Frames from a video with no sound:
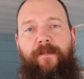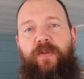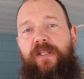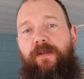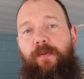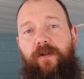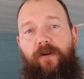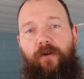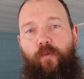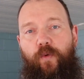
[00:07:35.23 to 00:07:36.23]
And depending
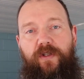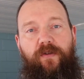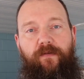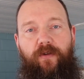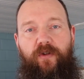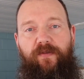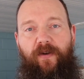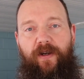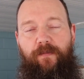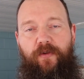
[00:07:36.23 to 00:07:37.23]
on which of those
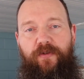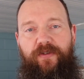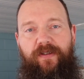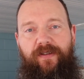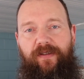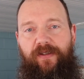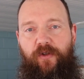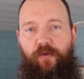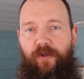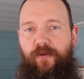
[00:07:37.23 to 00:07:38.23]
variables
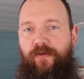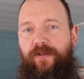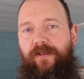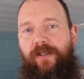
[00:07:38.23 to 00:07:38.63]
you use,